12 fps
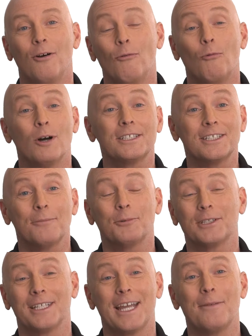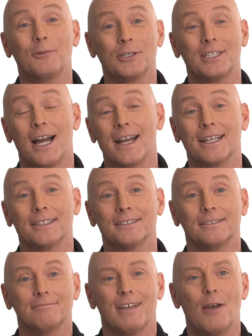what's up with the name Good
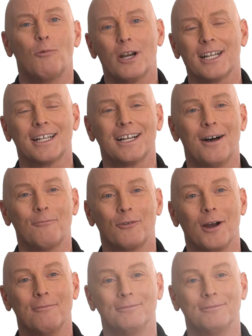Tidings, and where did it come from?